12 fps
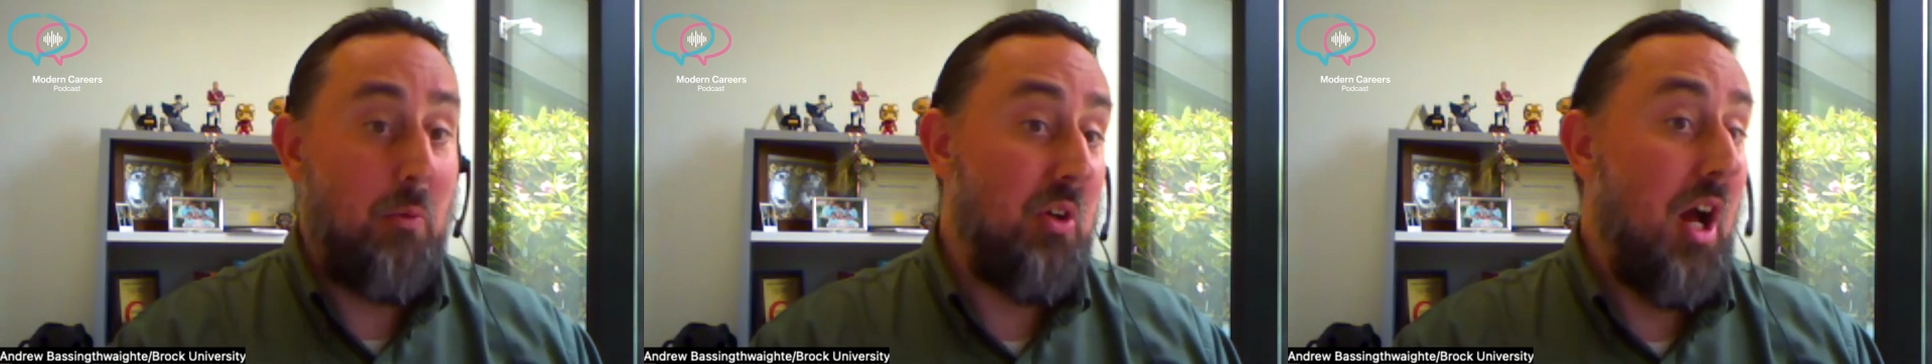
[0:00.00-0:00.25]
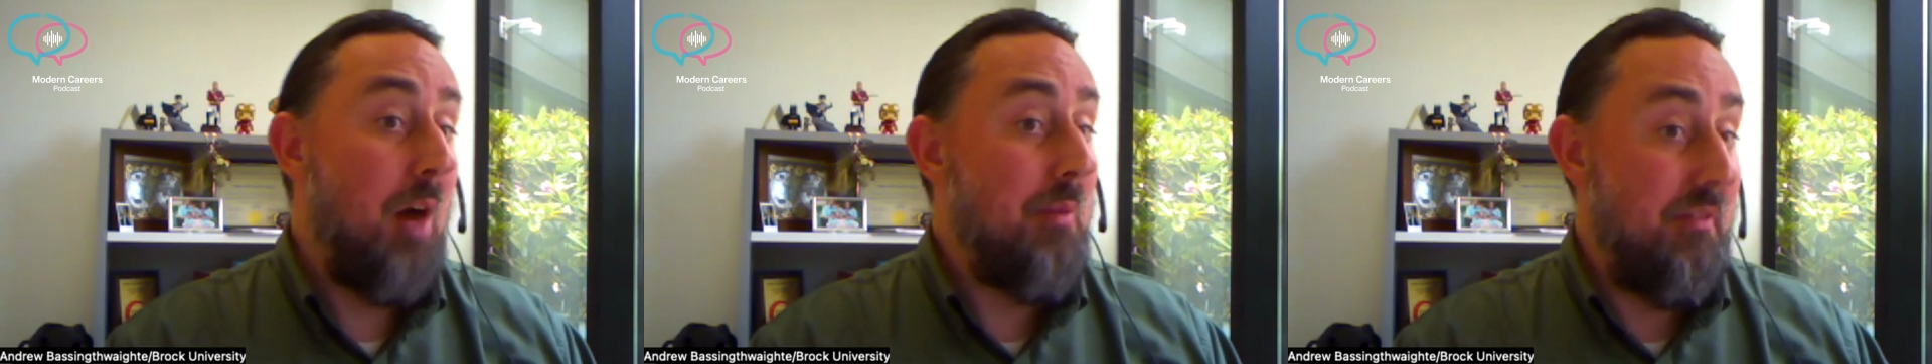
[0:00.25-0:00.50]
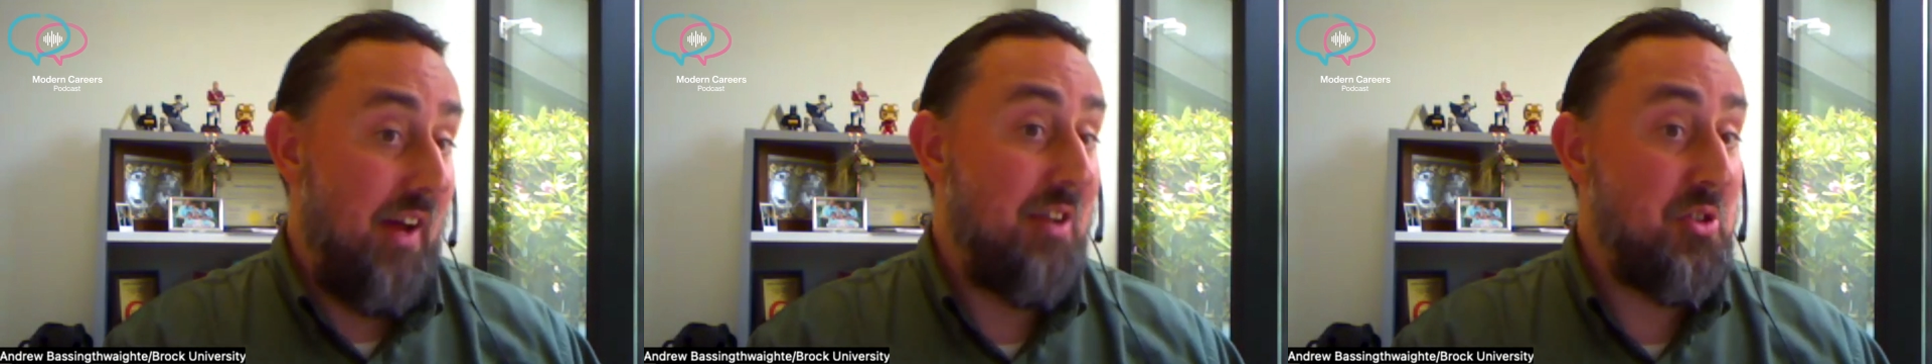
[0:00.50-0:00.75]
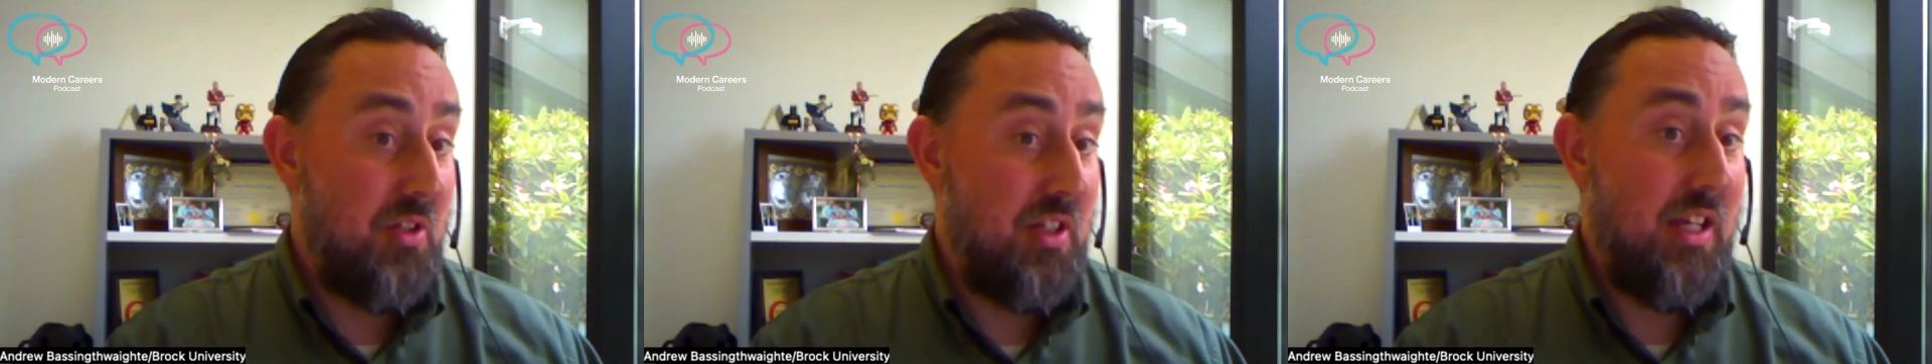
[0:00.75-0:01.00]
will come
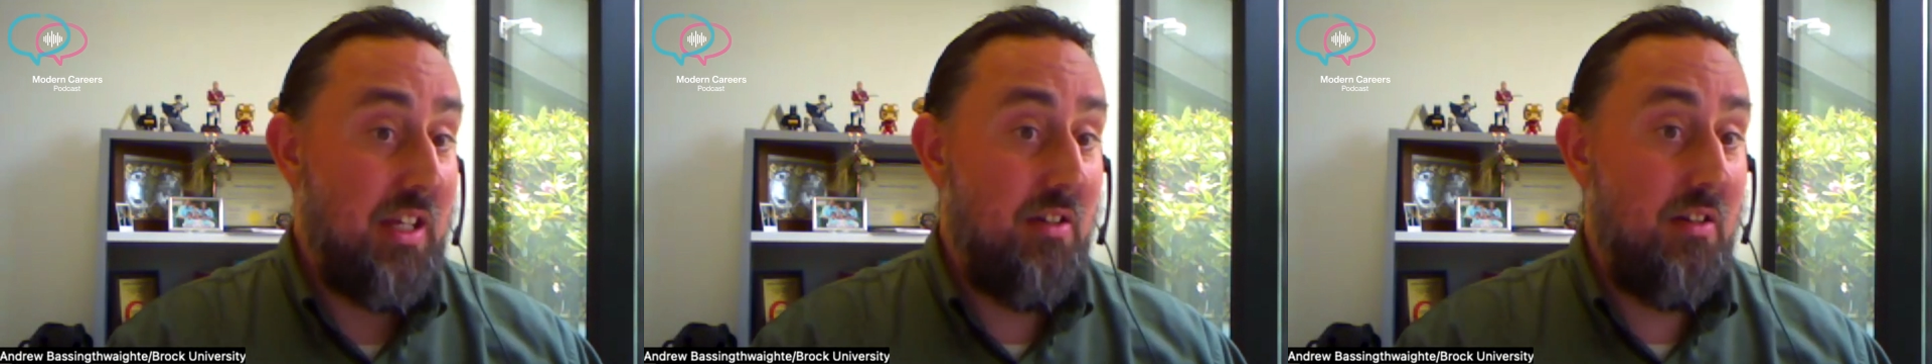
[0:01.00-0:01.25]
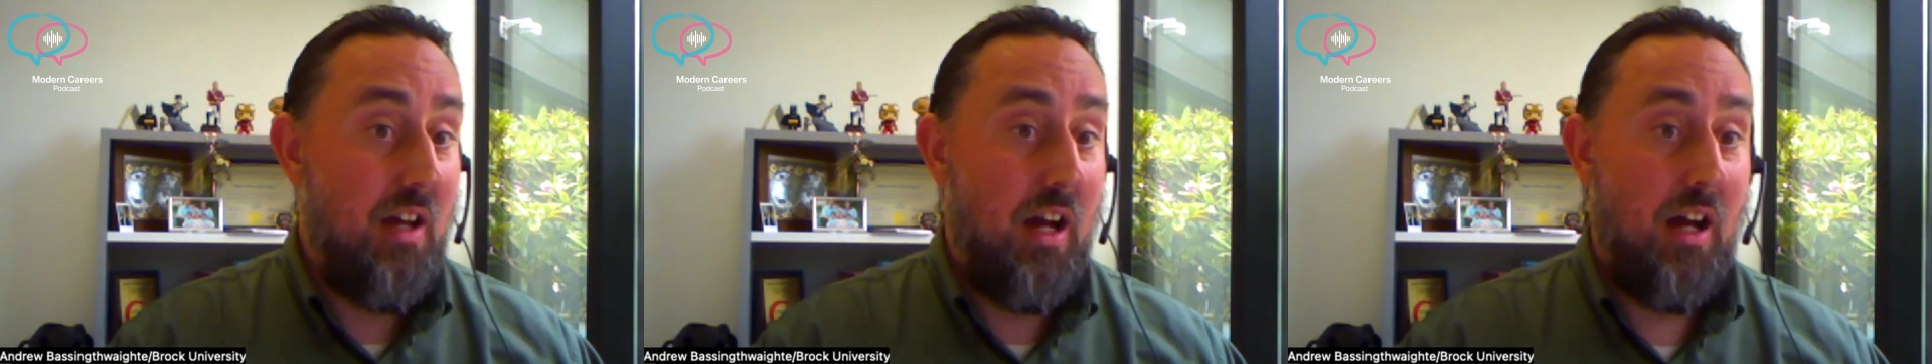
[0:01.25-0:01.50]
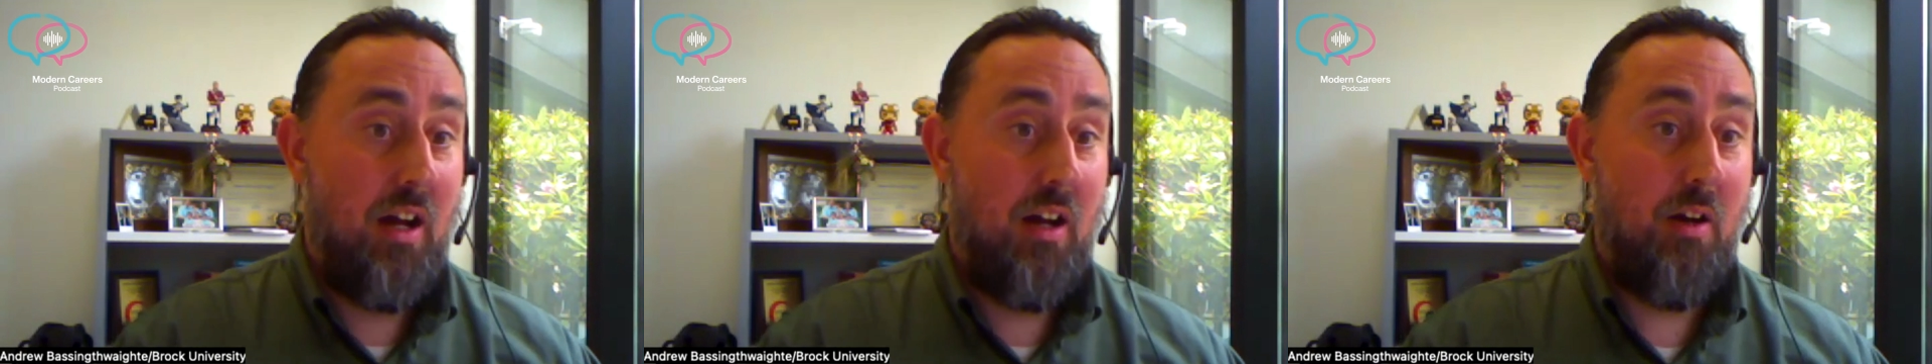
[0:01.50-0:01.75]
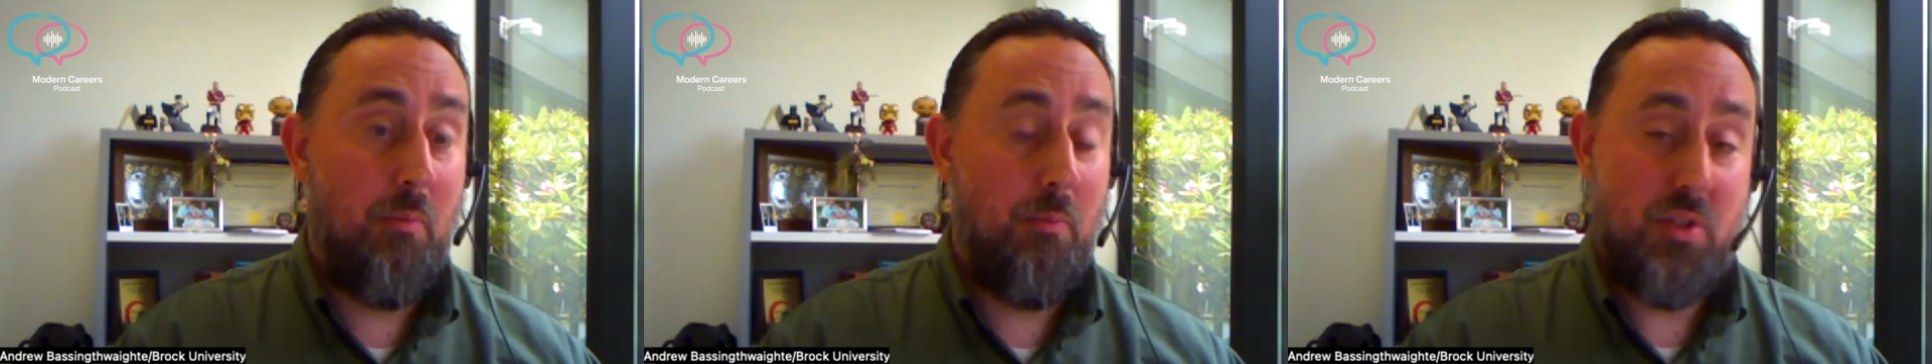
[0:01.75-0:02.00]
eventually,
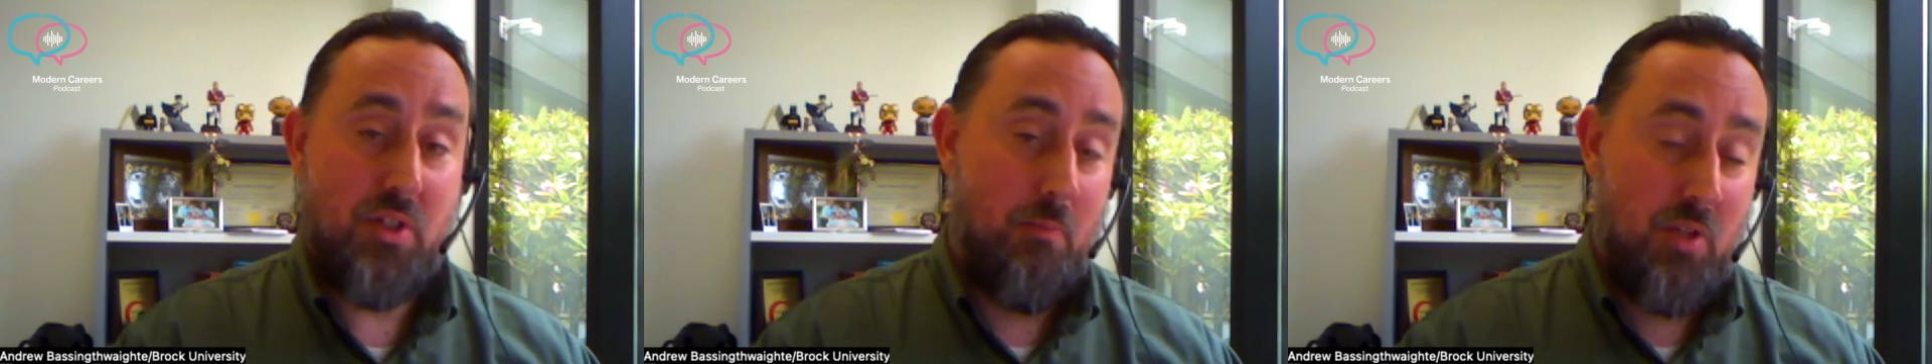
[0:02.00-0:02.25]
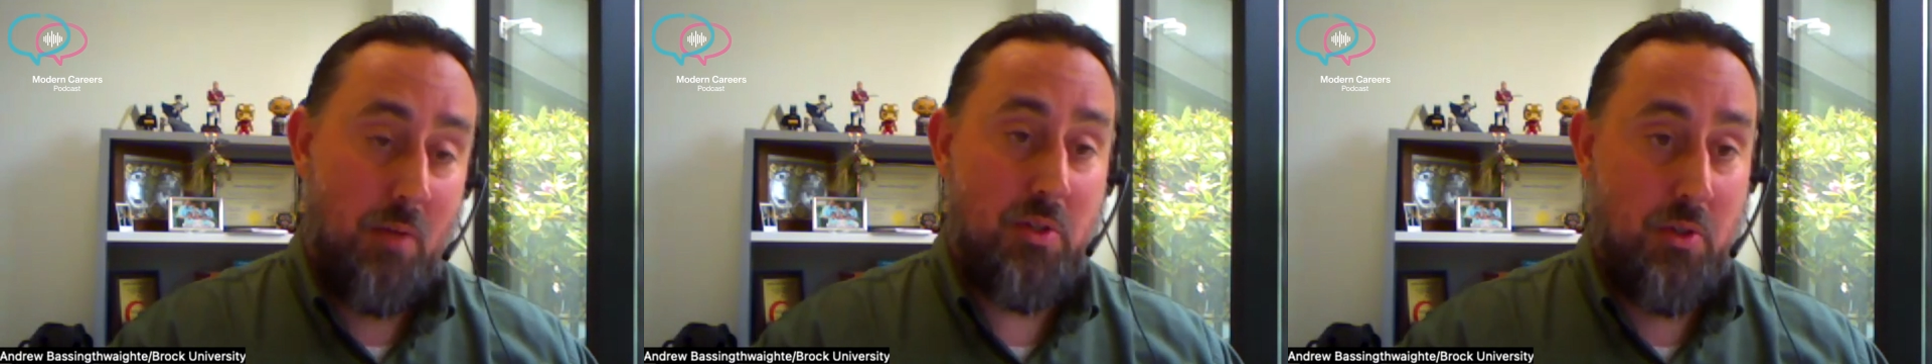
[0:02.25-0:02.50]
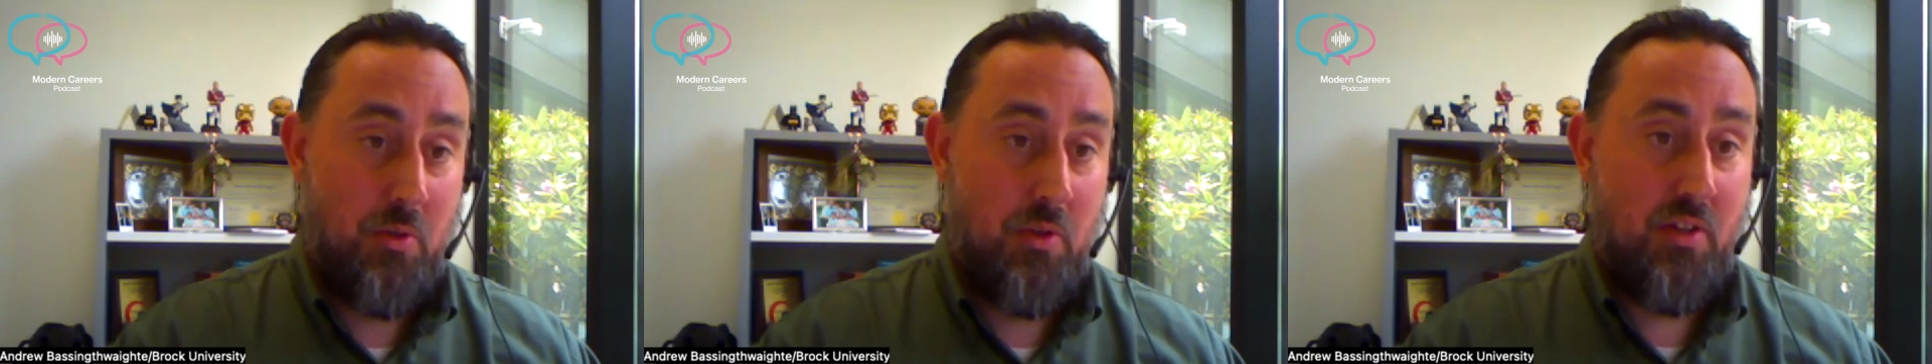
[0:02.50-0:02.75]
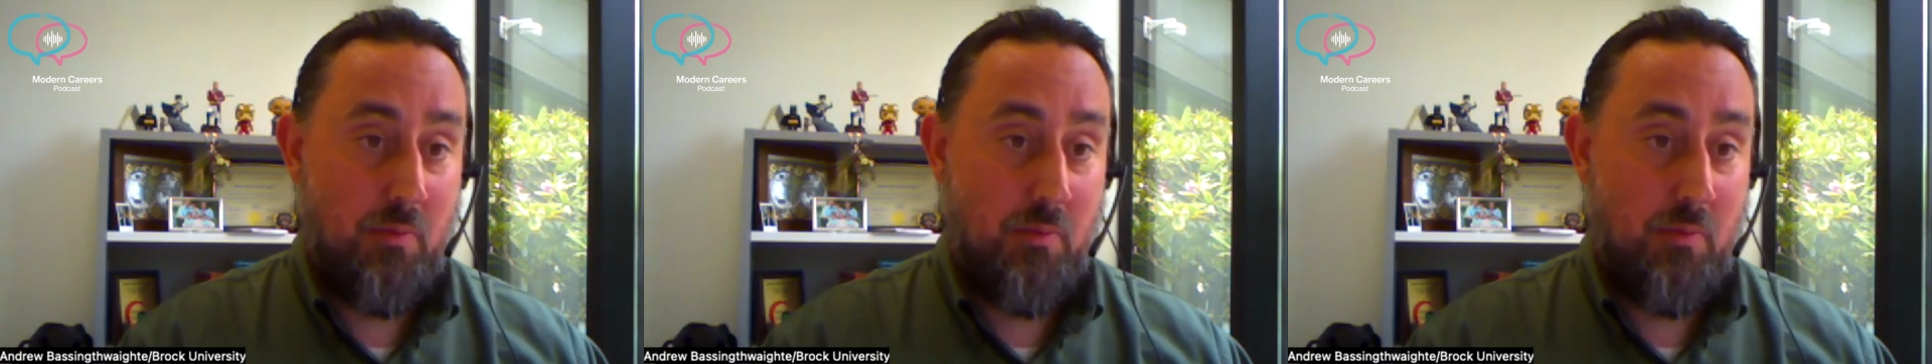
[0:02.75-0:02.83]
sometimes sooner,